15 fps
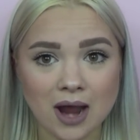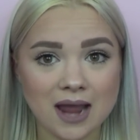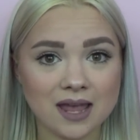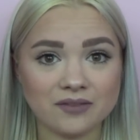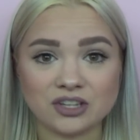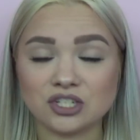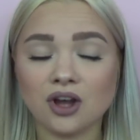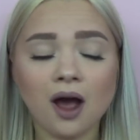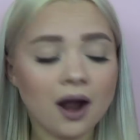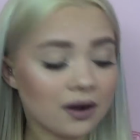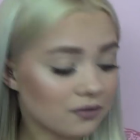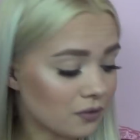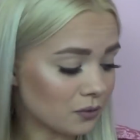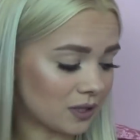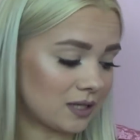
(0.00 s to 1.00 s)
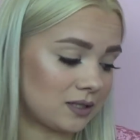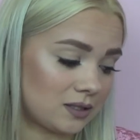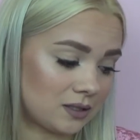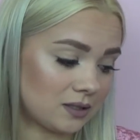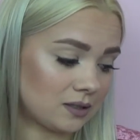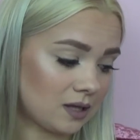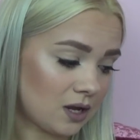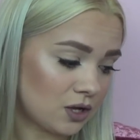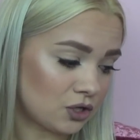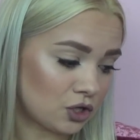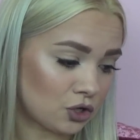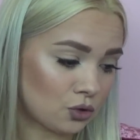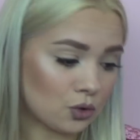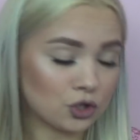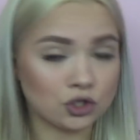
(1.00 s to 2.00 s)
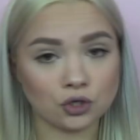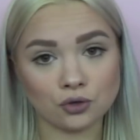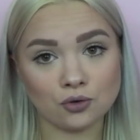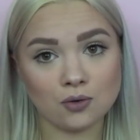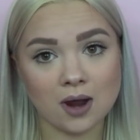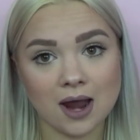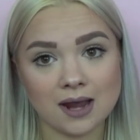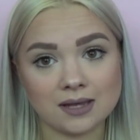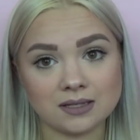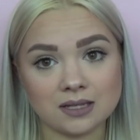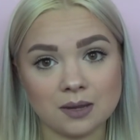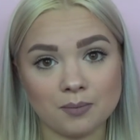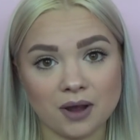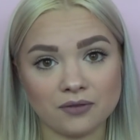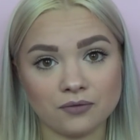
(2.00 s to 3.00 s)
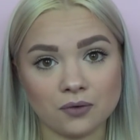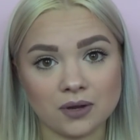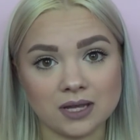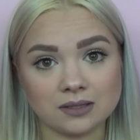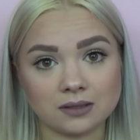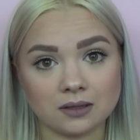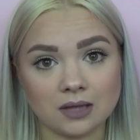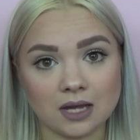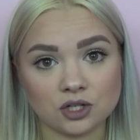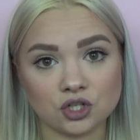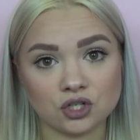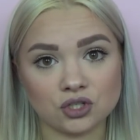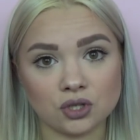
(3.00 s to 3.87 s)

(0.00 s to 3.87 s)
I have a ton of phone cases to show you guys in my phone case collection,